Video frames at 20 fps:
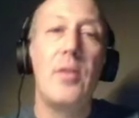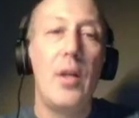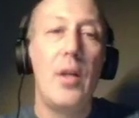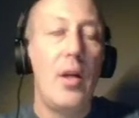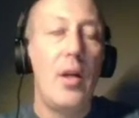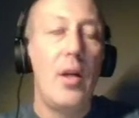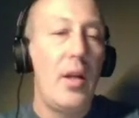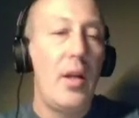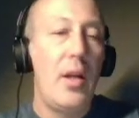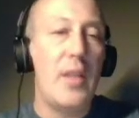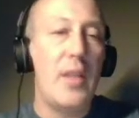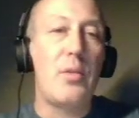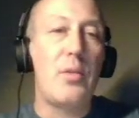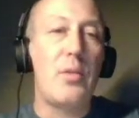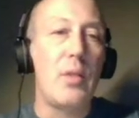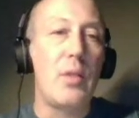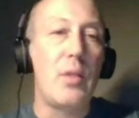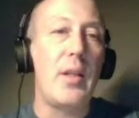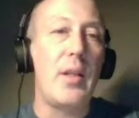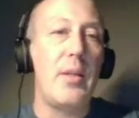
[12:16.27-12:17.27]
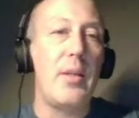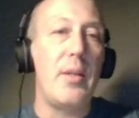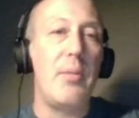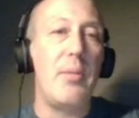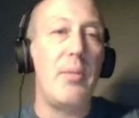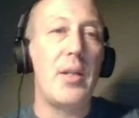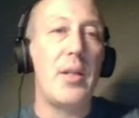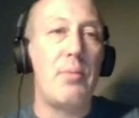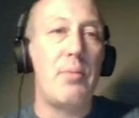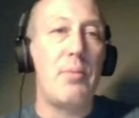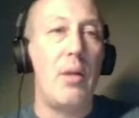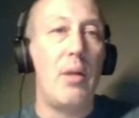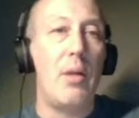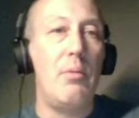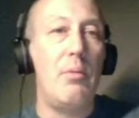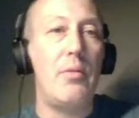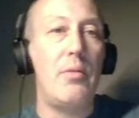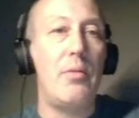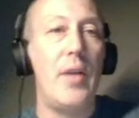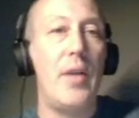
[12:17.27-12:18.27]
It's really the biggest problem for
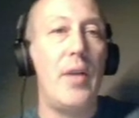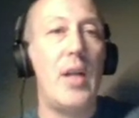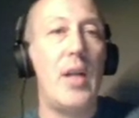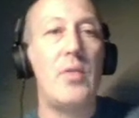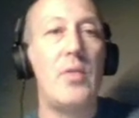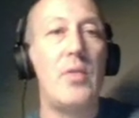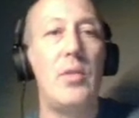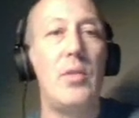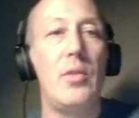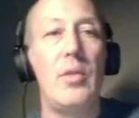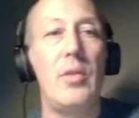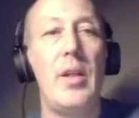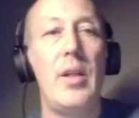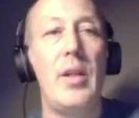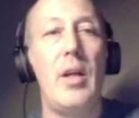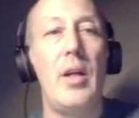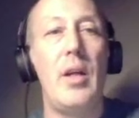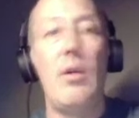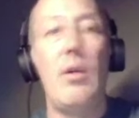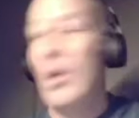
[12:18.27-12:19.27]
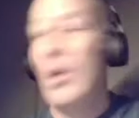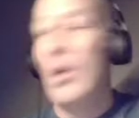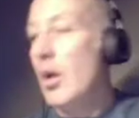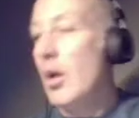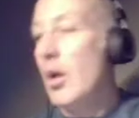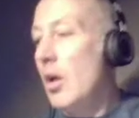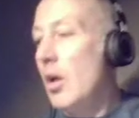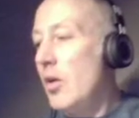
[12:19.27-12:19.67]
Nashville right now. New